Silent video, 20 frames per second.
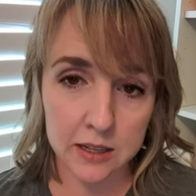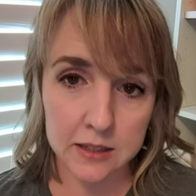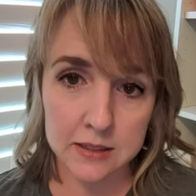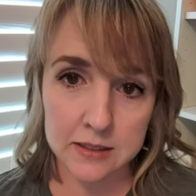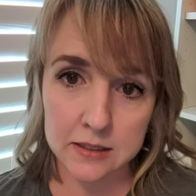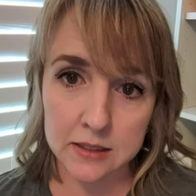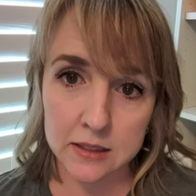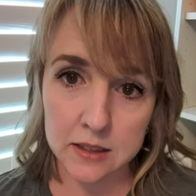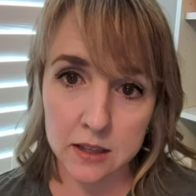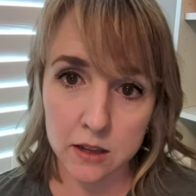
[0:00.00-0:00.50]

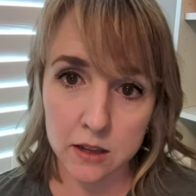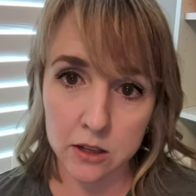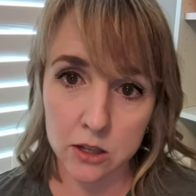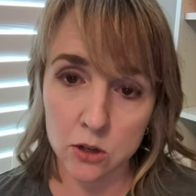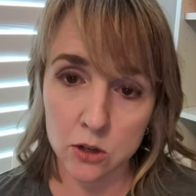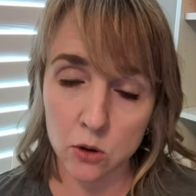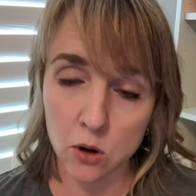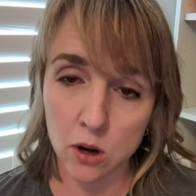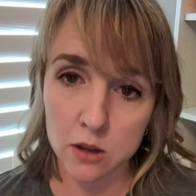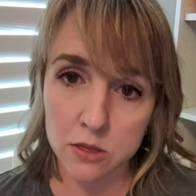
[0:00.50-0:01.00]
It's,
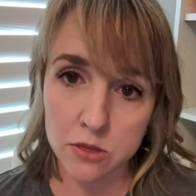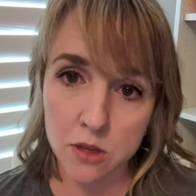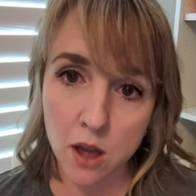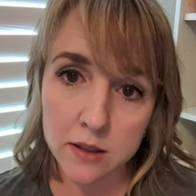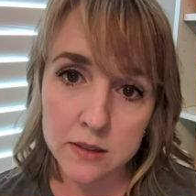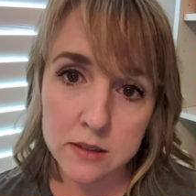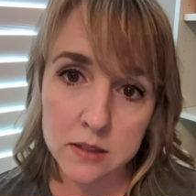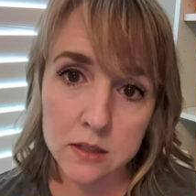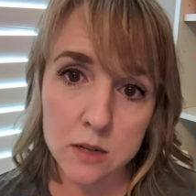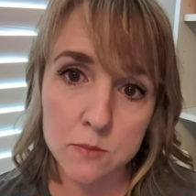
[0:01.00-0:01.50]
our
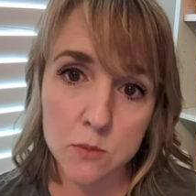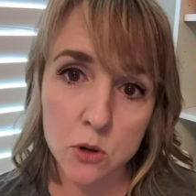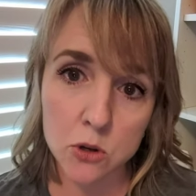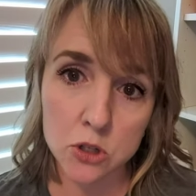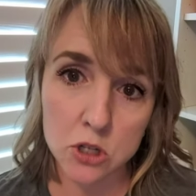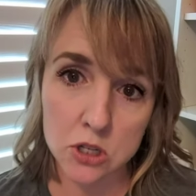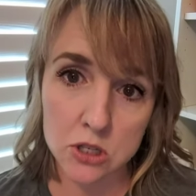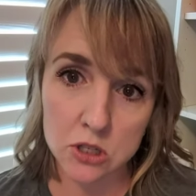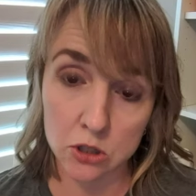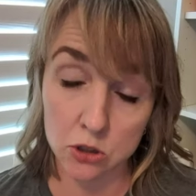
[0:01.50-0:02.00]
thoughts and
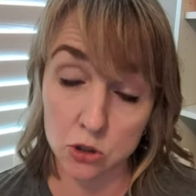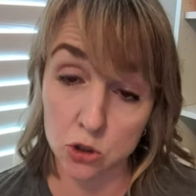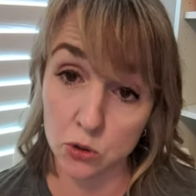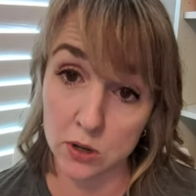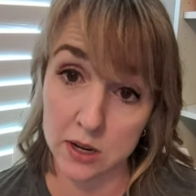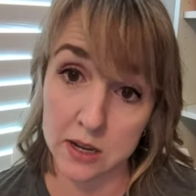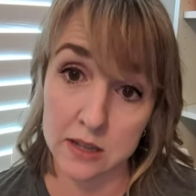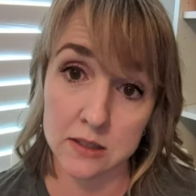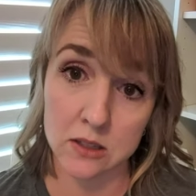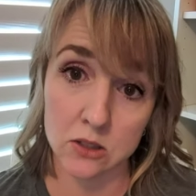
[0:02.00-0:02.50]
emotions are
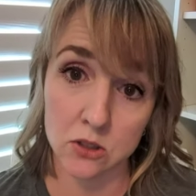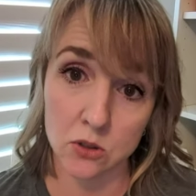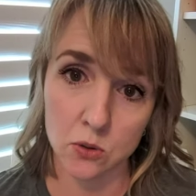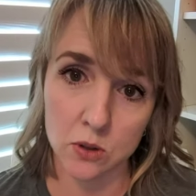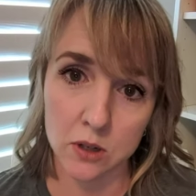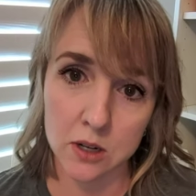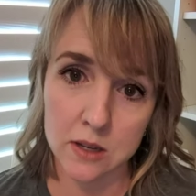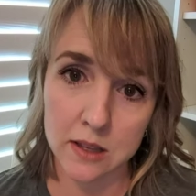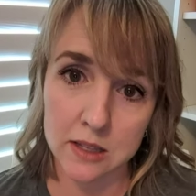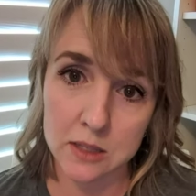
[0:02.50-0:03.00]

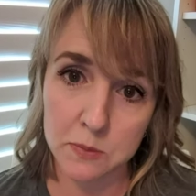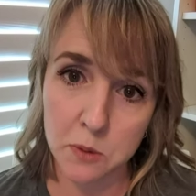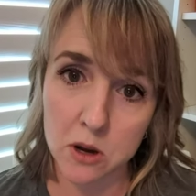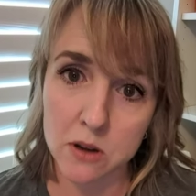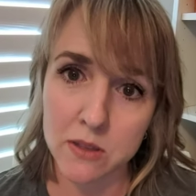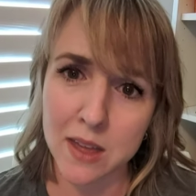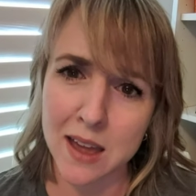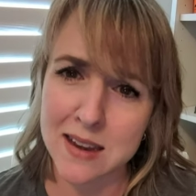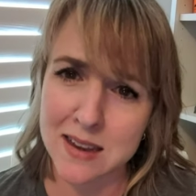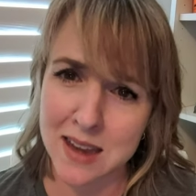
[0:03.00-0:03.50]
transitory, and that's part
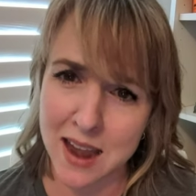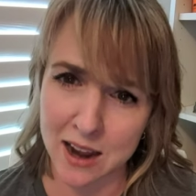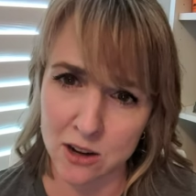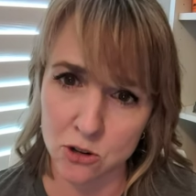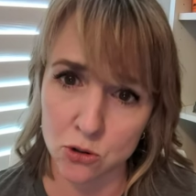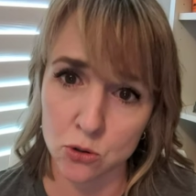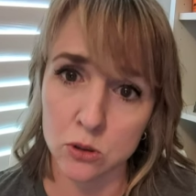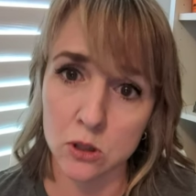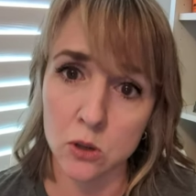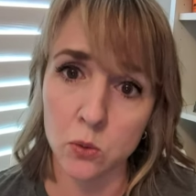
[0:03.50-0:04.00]
of that
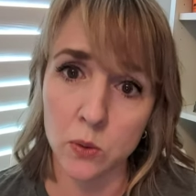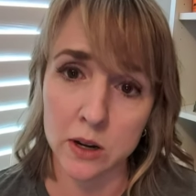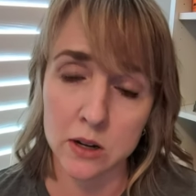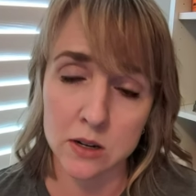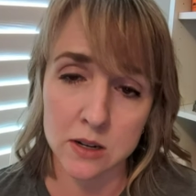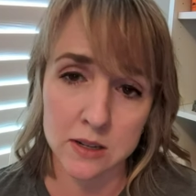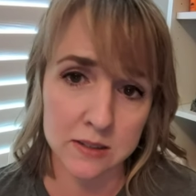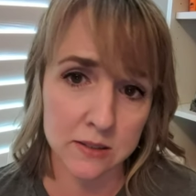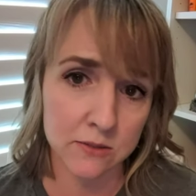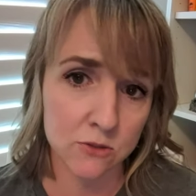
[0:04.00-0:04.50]
natural
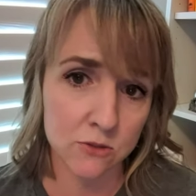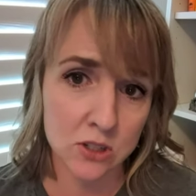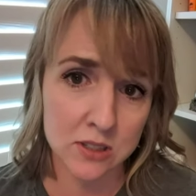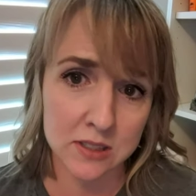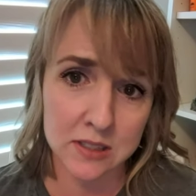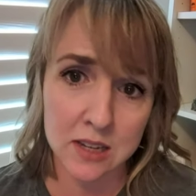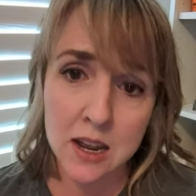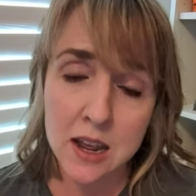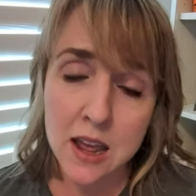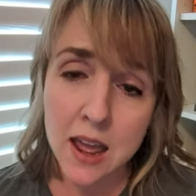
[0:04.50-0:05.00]
awareness of
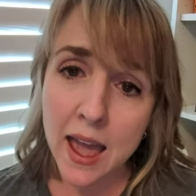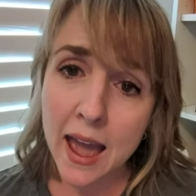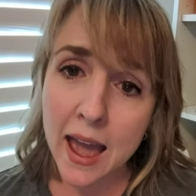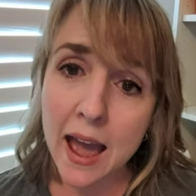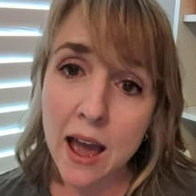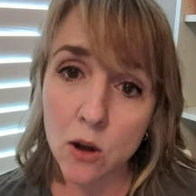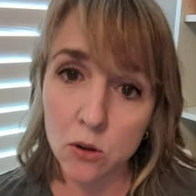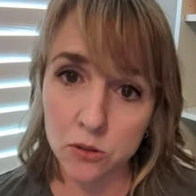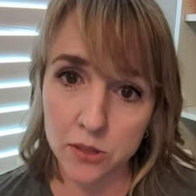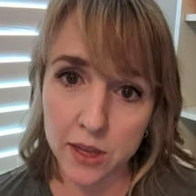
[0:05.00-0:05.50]
just
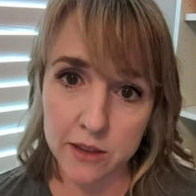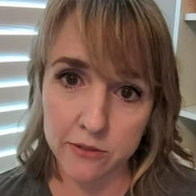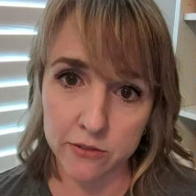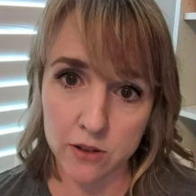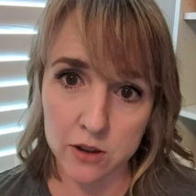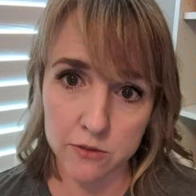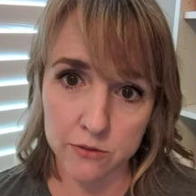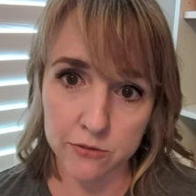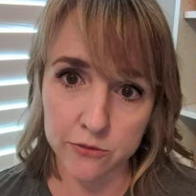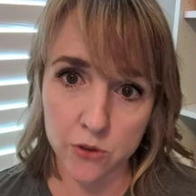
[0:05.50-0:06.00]
how life
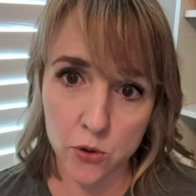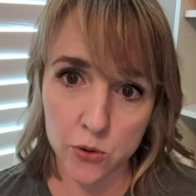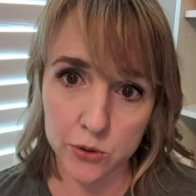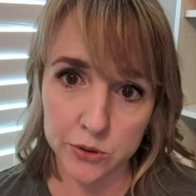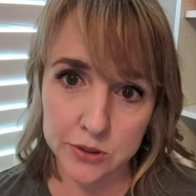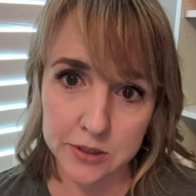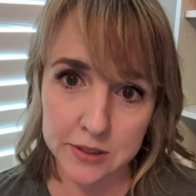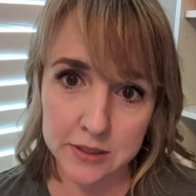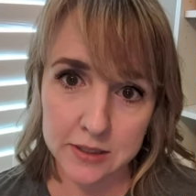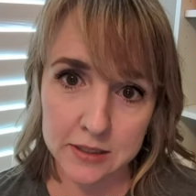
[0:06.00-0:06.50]

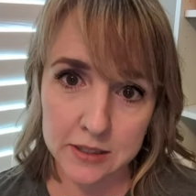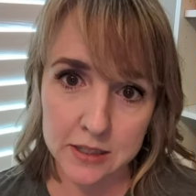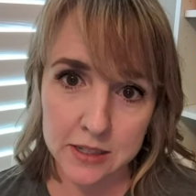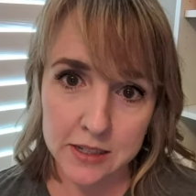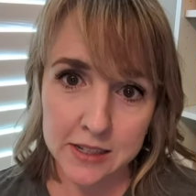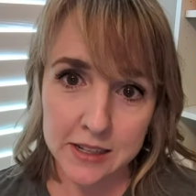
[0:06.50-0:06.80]
unfolds.